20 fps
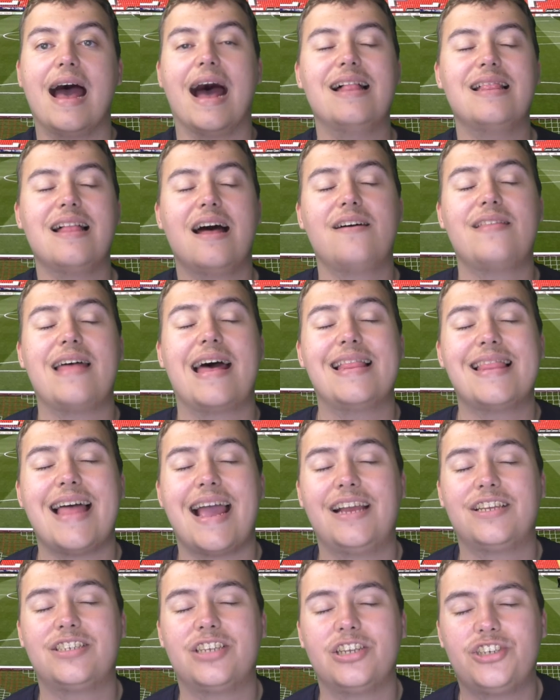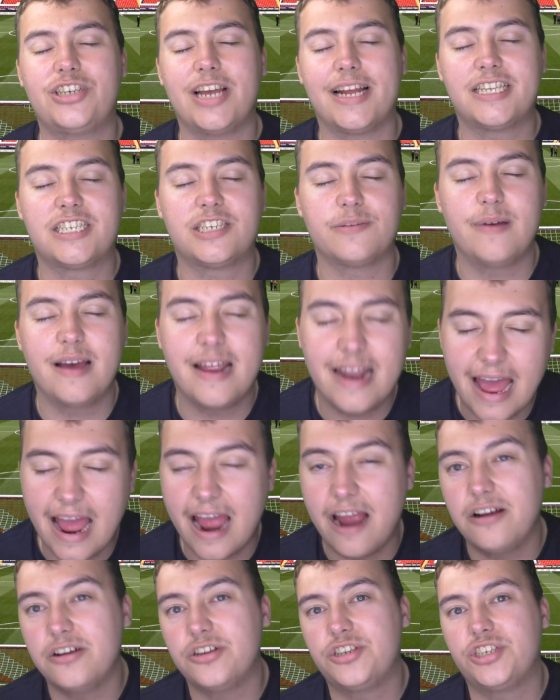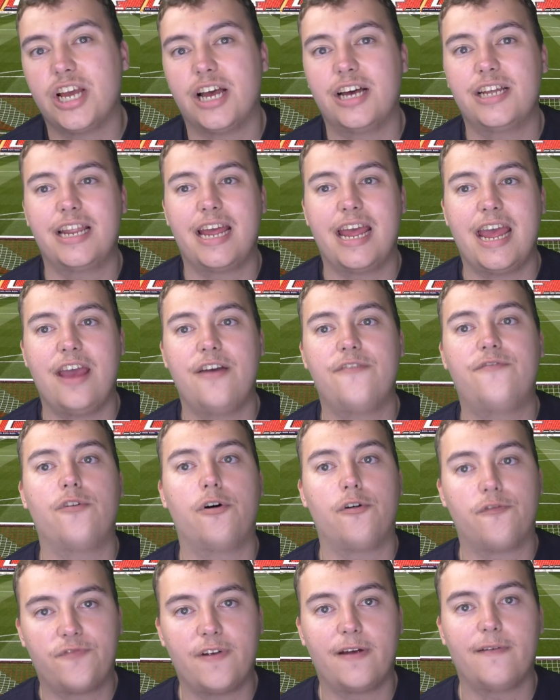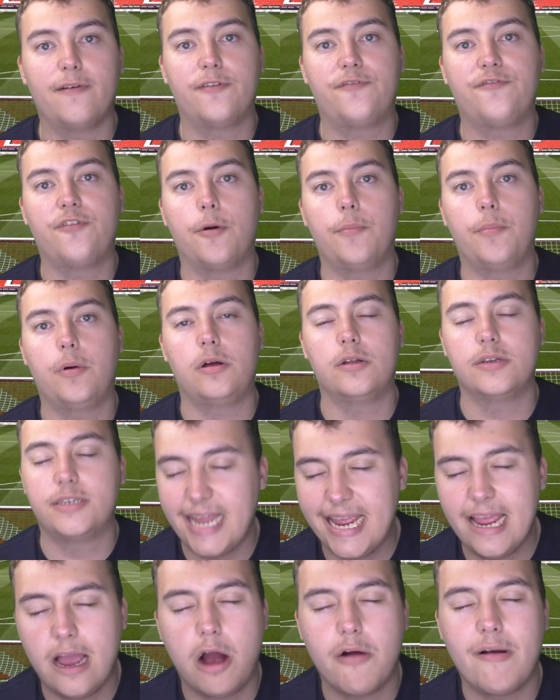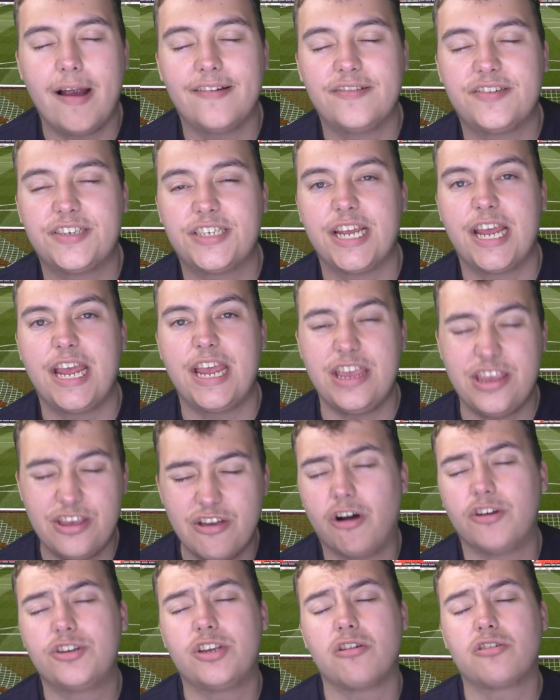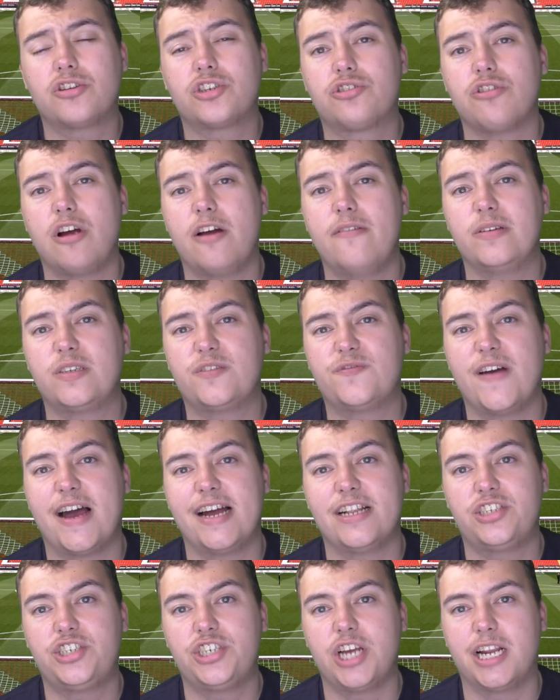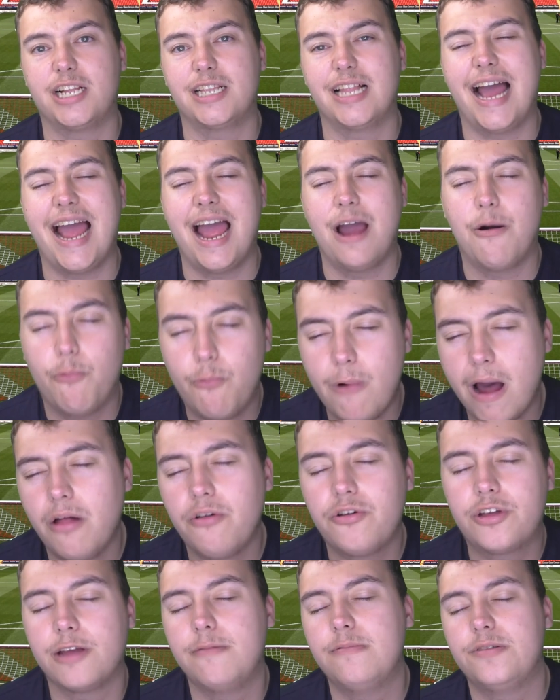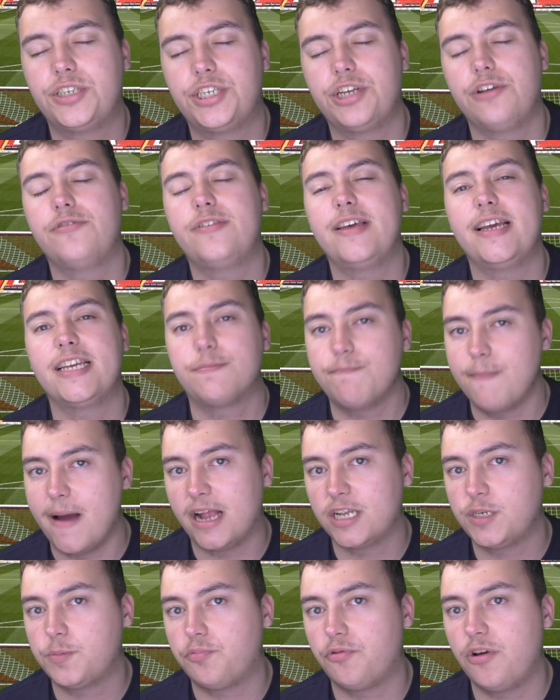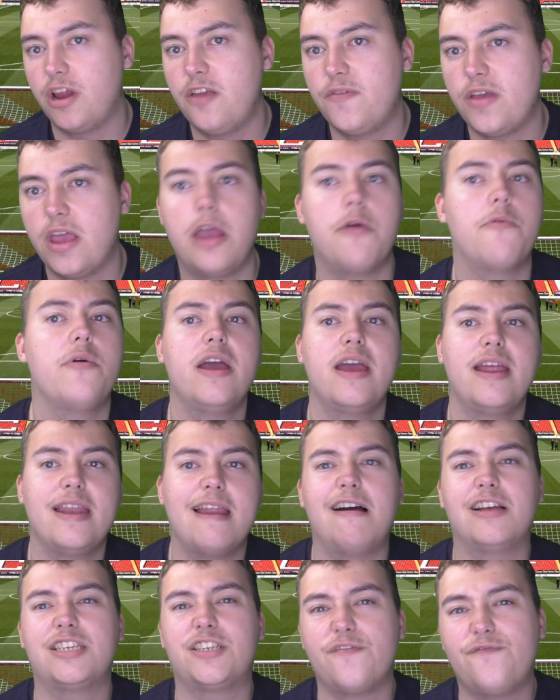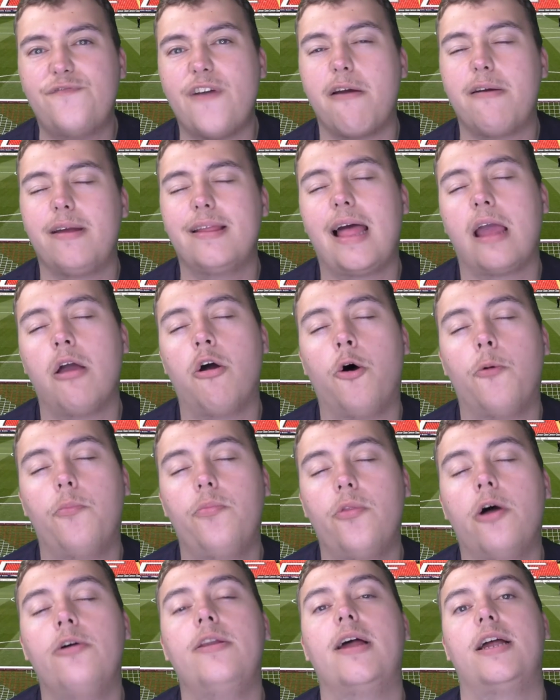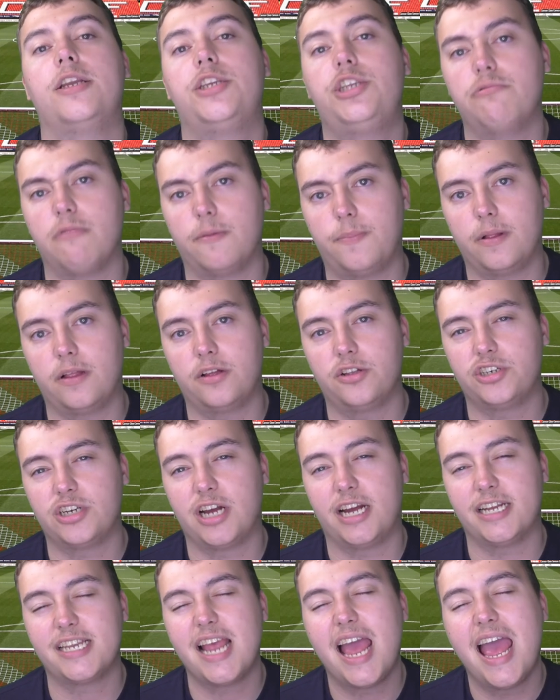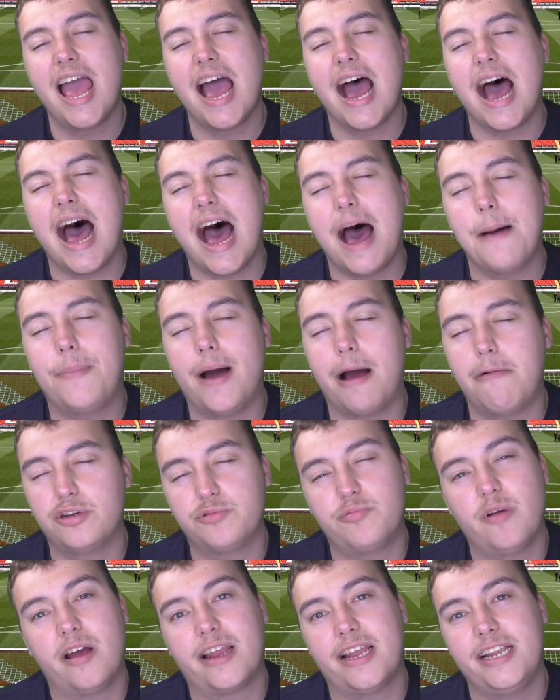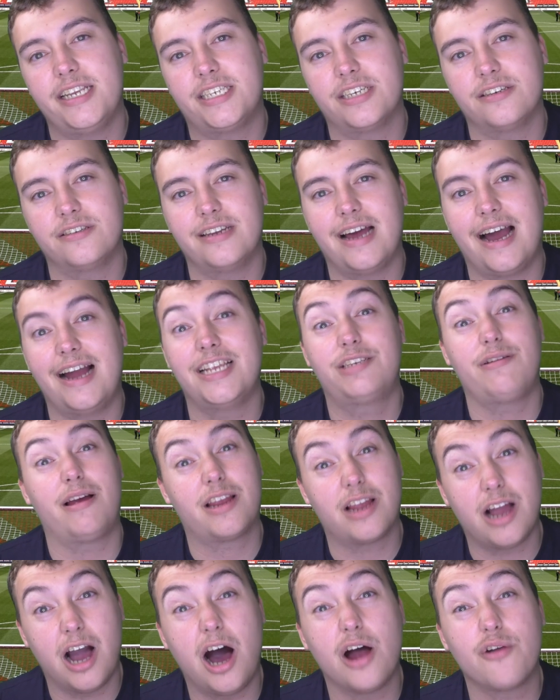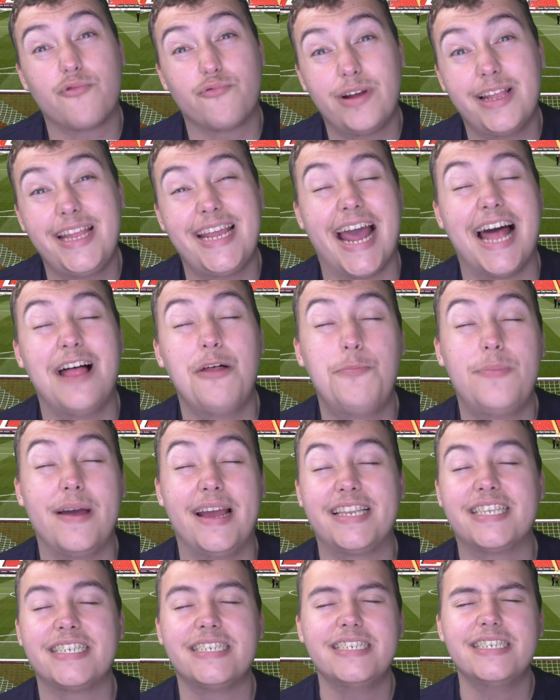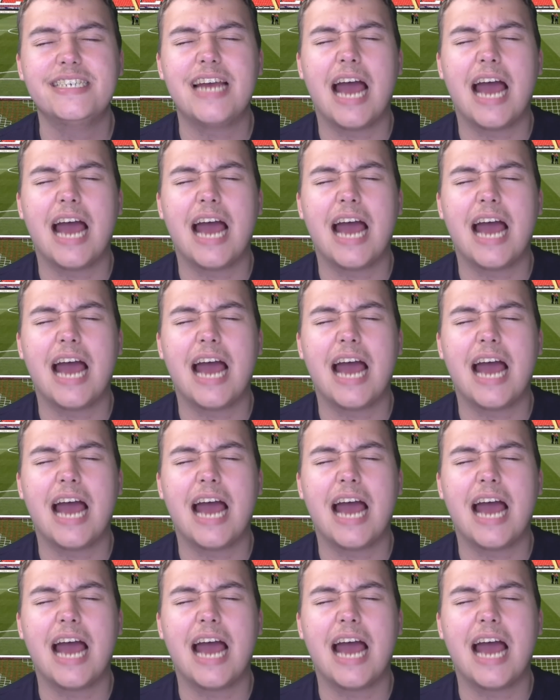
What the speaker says: Hello there, ladies and gentlemen. Aaron Charlton here for From a Football DRFC, your Doncaster Rovers fan channel, and welcome to this match preview. Now, it's a very late upload, I do apologise, but I was working till 9, so I can't really help it.